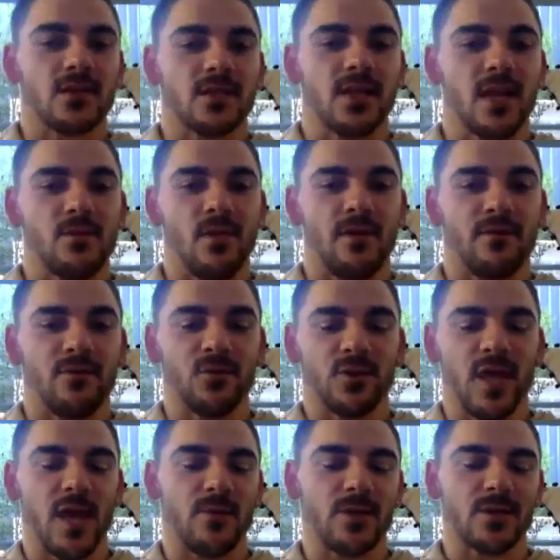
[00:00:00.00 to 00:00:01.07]
to get my full
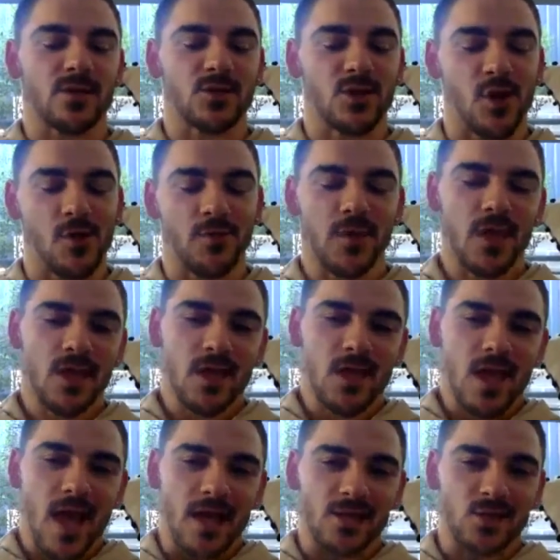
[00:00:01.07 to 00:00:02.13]
name in, so
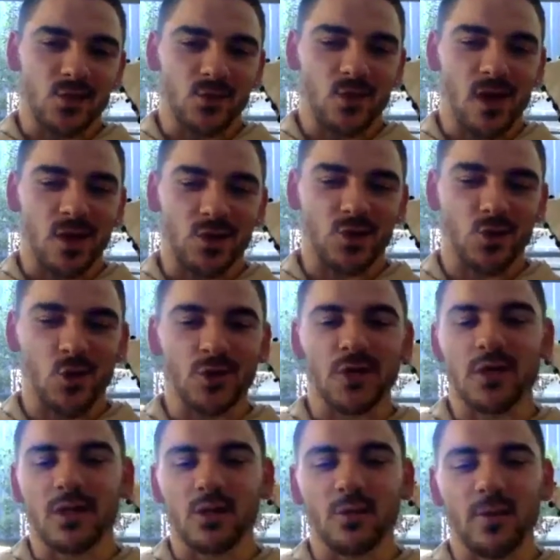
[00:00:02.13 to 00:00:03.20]
had to shorten it
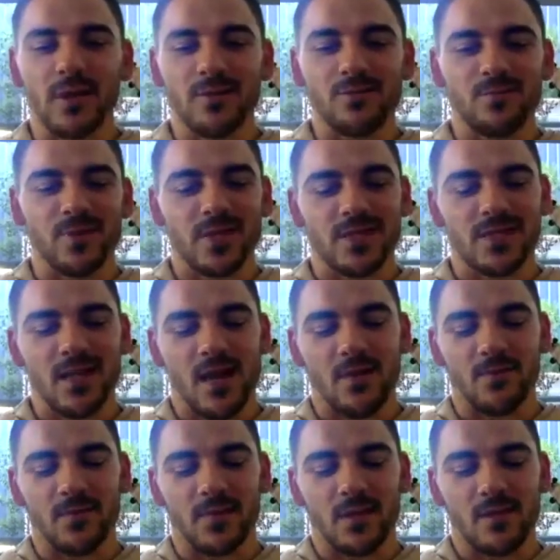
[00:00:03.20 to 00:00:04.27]
a little bit. But
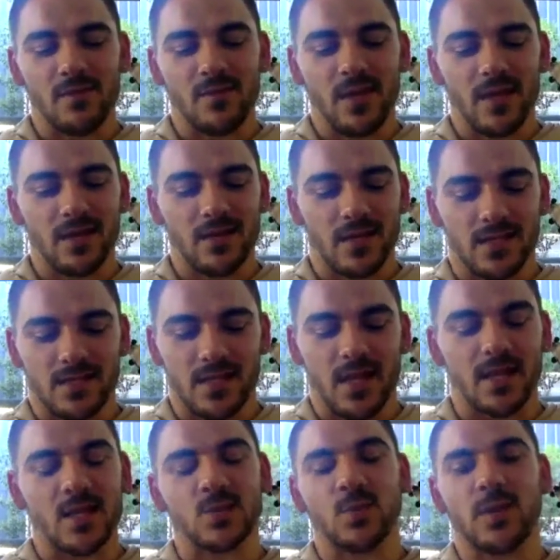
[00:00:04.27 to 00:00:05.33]
mate,
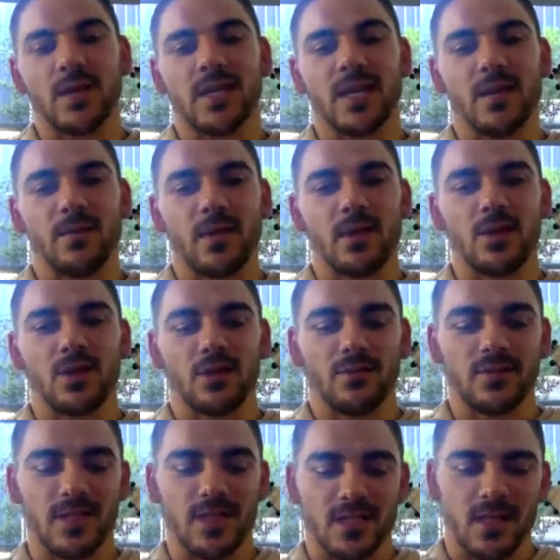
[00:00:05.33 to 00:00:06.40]
that's where you can get me. You can
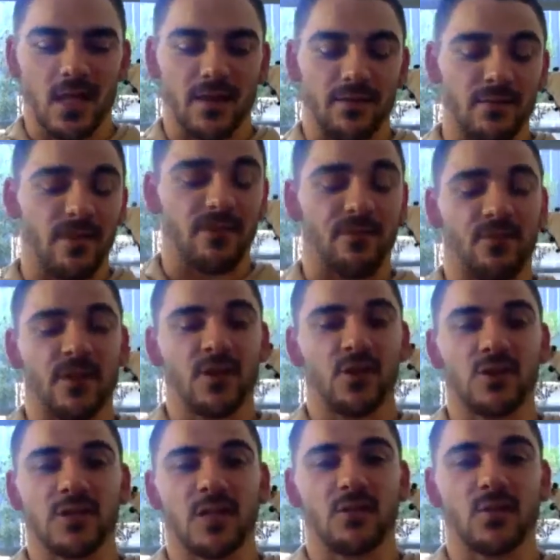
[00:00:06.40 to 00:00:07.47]
obviously sign up for my free
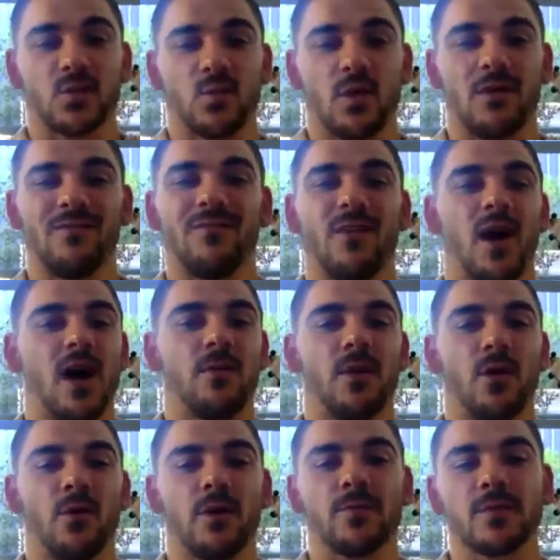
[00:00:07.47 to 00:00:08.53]
newsletter as well via my
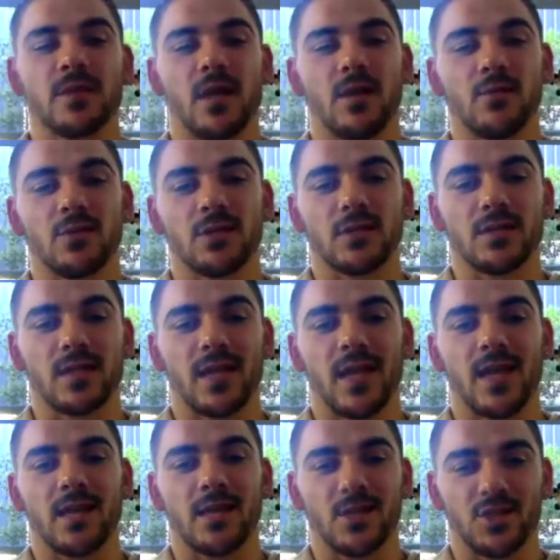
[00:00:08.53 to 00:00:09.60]
website, which is
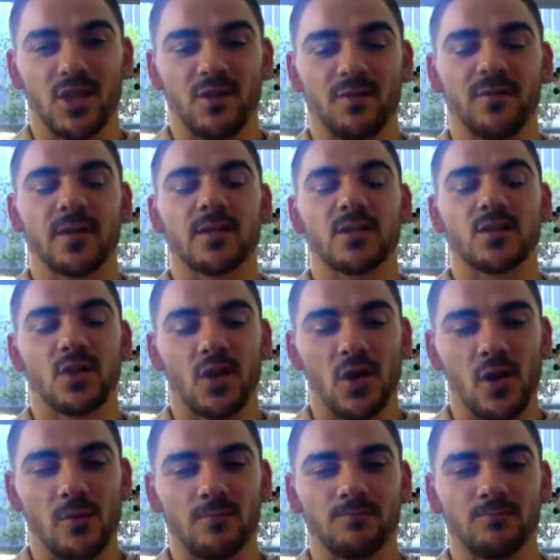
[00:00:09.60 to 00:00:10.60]
again nickcheadlefitness.com.